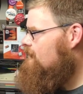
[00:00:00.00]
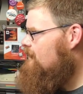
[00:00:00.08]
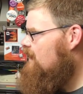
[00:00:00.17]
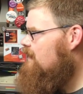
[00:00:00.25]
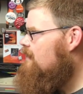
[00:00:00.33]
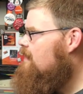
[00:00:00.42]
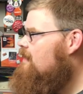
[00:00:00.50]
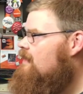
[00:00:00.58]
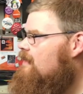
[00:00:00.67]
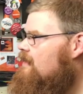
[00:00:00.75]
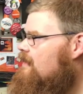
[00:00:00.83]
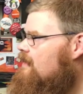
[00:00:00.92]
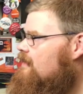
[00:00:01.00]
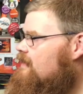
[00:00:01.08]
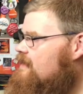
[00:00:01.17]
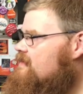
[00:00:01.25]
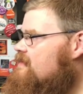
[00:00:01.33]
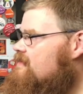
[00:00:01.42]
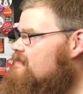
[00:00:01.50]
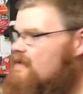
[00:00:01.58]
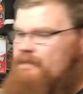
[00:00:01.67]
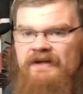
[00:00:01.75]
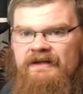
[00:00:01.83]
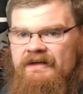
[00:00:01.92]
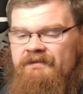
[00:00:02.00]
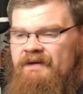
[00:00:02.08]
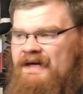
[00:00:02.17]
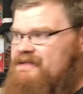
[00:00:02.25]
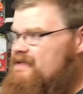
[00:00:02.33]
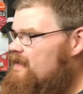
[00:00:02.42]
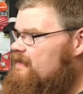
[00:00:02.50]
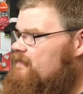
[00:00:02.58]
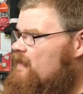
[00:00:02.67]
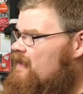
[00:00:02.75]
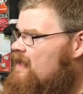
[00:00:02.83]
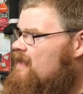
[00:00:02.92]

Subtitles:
But this is something that fascinates me.